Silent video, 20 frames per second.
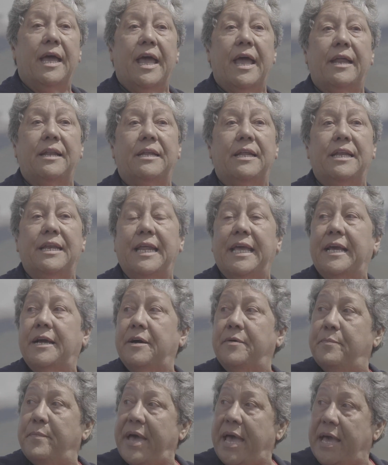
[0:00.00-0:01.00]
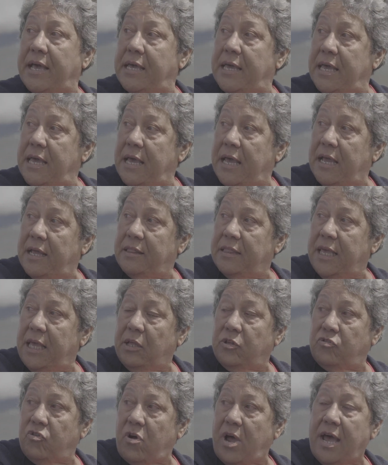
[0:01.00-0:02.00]
and then they come back and they
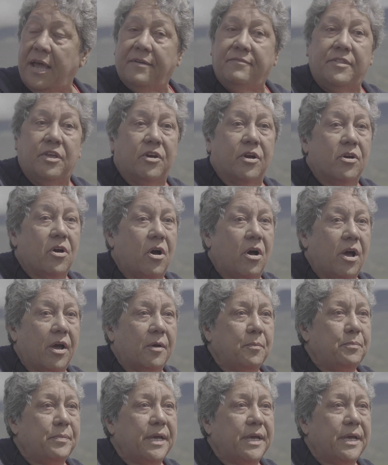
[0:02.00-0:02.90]
drive their car,